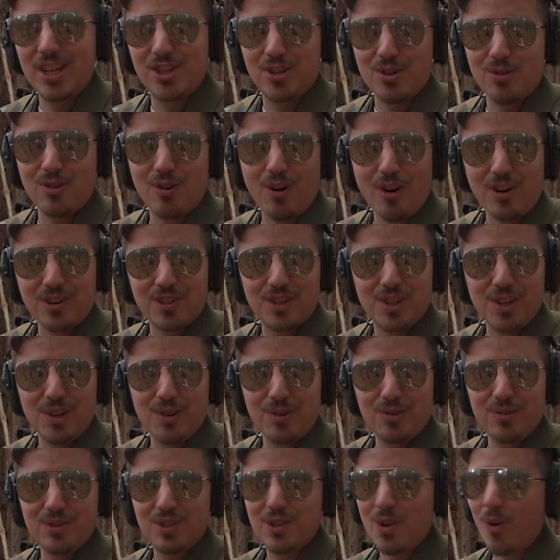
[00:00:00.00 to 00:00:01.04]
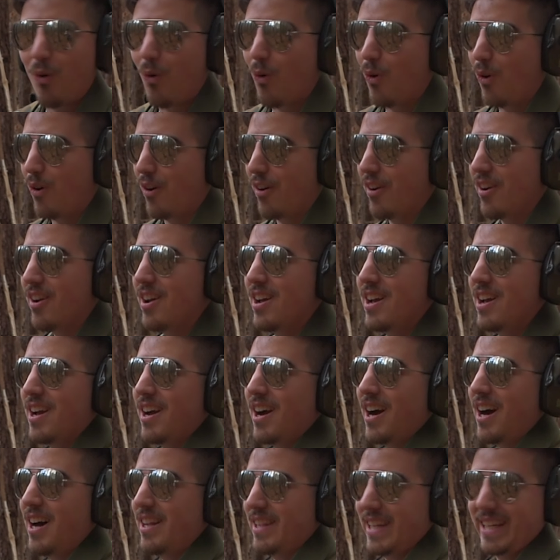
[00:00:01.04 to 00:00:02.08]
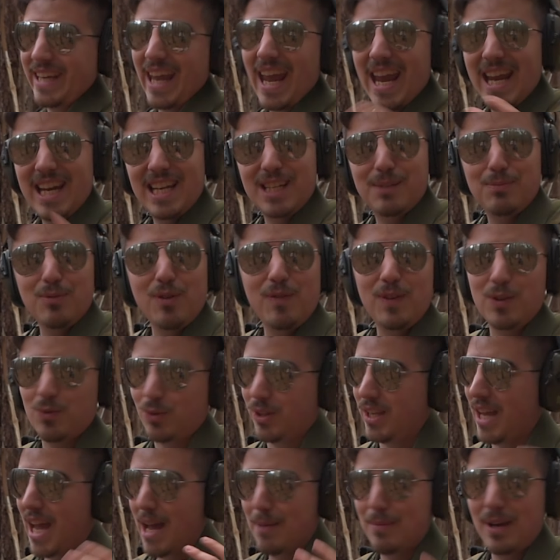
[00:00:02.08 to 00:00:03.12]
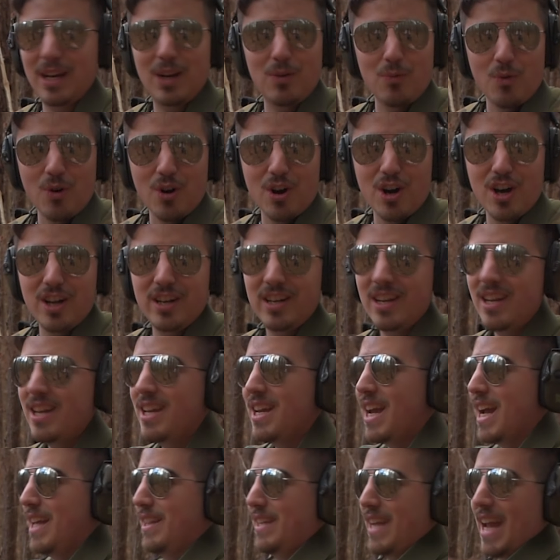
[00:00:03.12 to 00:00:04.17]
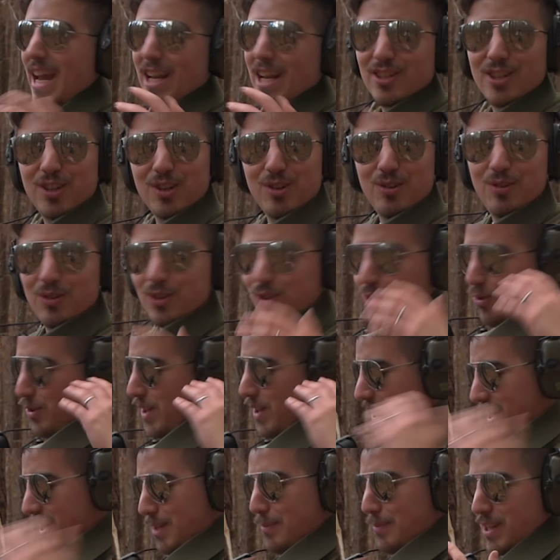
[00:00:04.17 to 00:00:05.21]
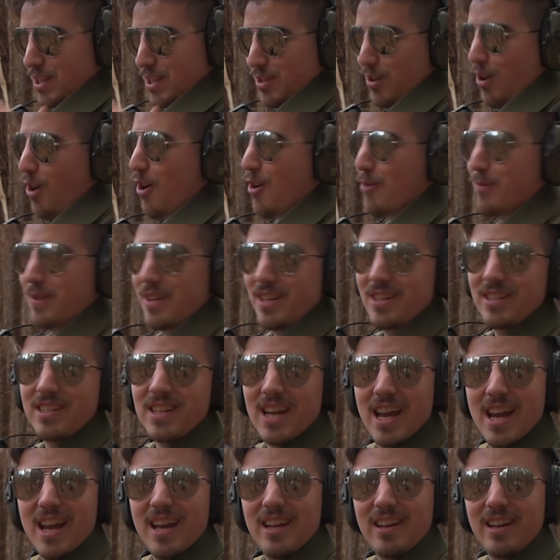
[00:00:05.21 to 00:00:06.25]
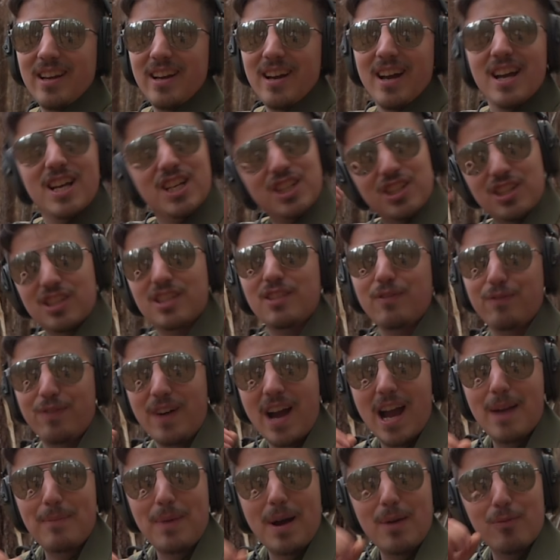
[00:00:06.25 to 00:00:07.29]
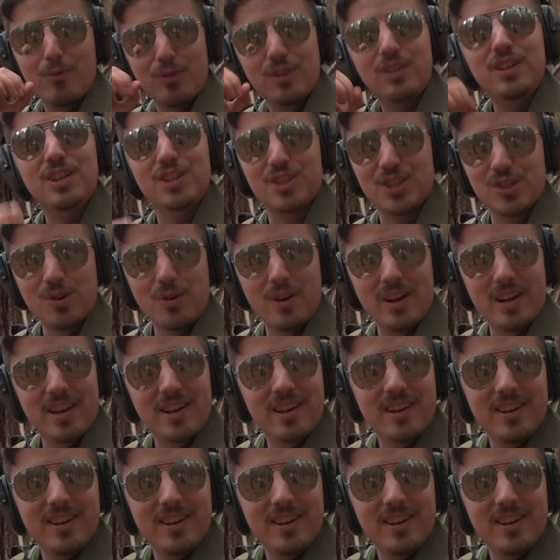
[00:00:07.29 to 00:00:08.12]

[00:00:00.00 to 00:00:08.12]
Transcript: Joe cartoons, or like 80s movies with the M81 and the A2s, or like some of these carbines, and it's just a vibe I really enjoy.